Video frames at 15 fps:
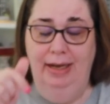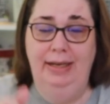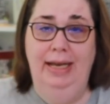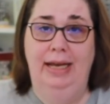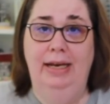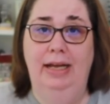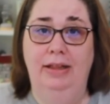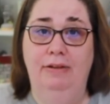
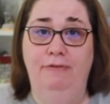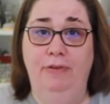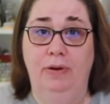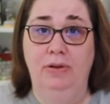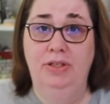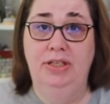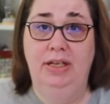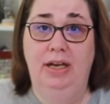again in the
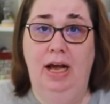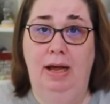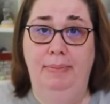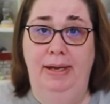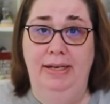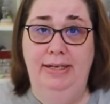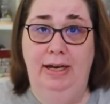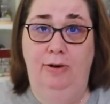first
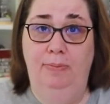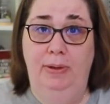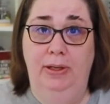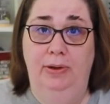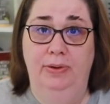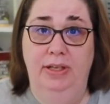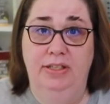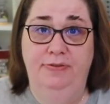comment down
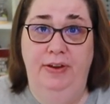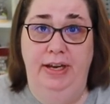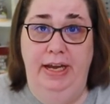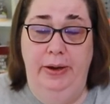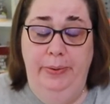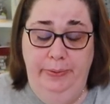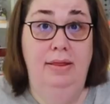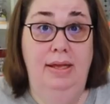below this video.